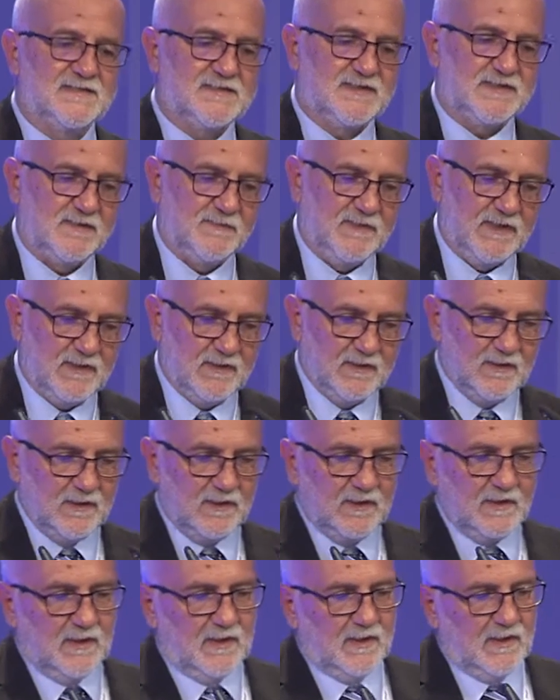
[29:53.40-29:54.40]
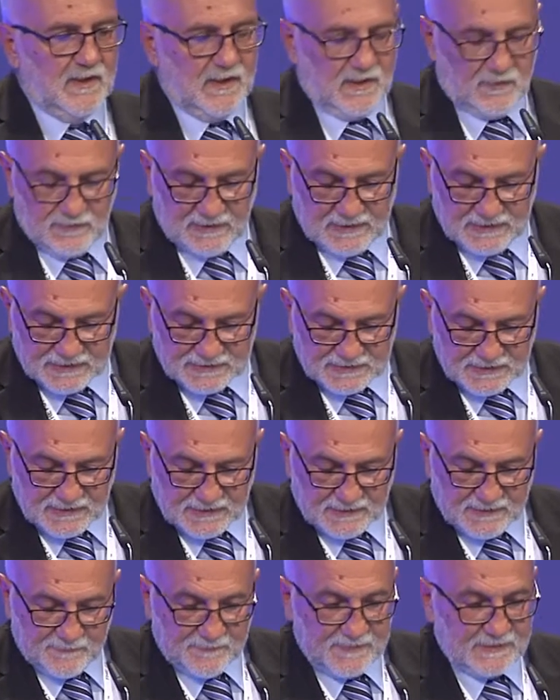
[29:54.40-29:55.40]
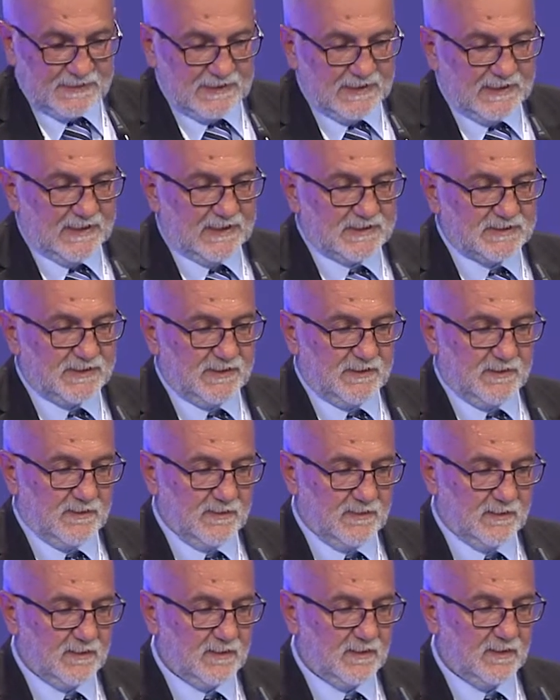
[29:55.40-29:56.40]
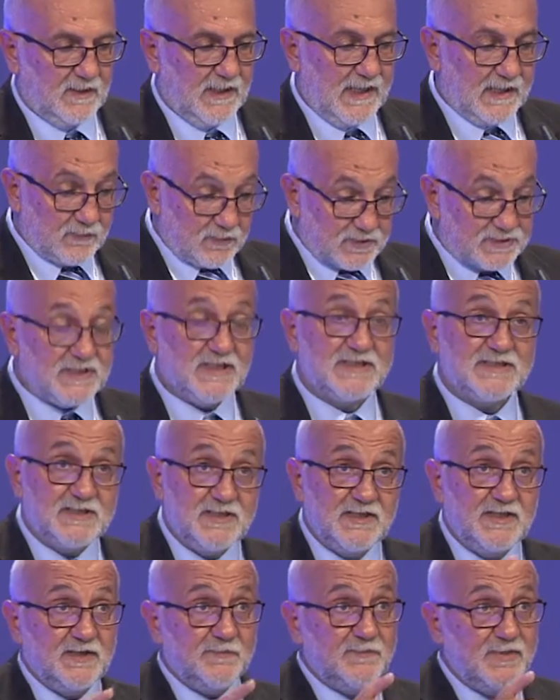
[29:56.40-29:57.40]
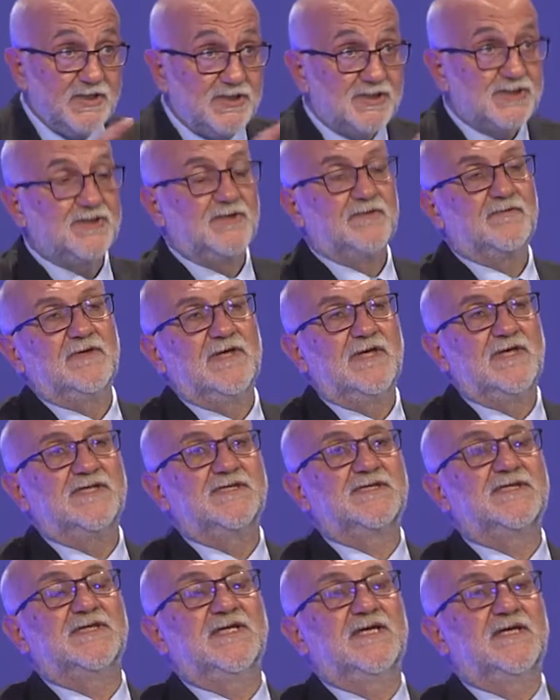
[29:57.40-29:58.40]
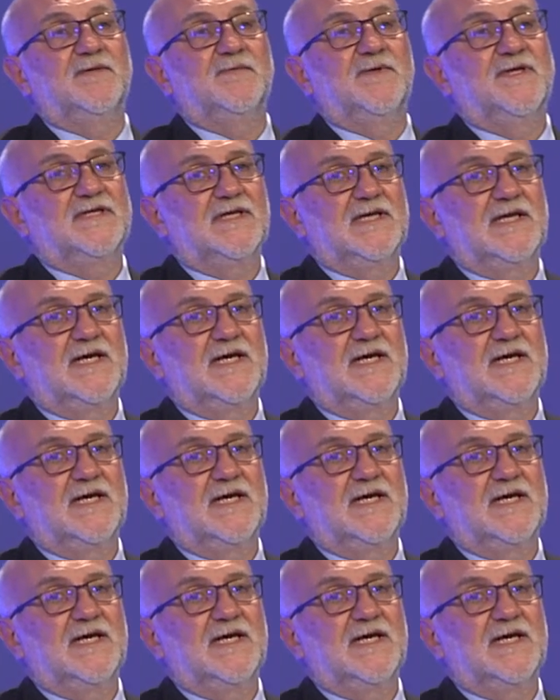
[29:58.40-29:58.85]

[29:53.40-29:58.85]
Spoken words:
And we have succeeded in identifying this demethylase lysine,